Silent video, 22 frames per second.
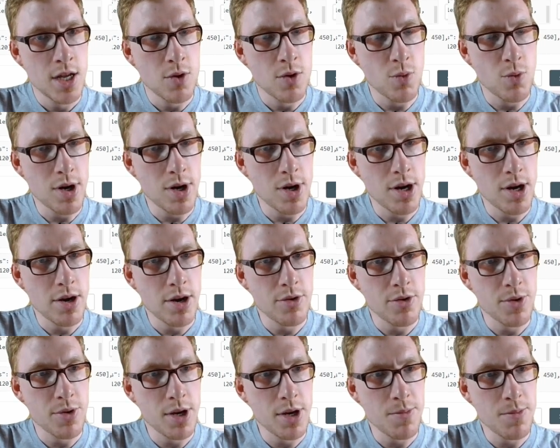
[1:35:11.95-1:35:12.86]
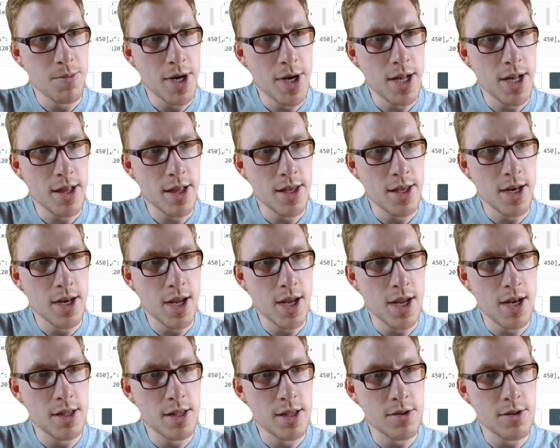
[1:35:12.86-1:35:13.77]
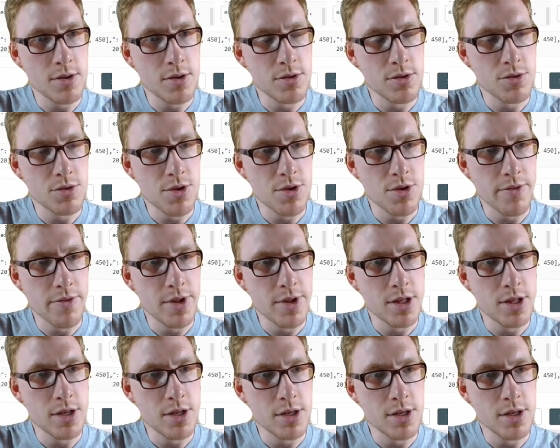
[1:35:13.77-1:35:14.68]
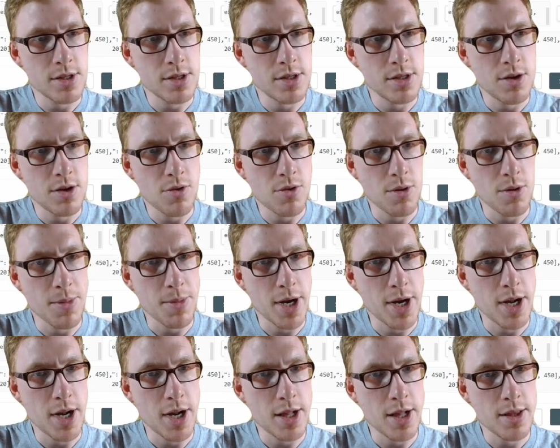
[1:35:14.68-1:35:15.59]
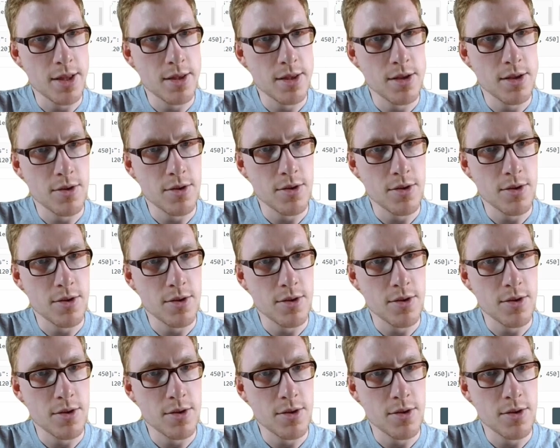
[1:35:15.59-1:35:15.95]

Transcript: 120 miles and Alice also traveled 0 miles.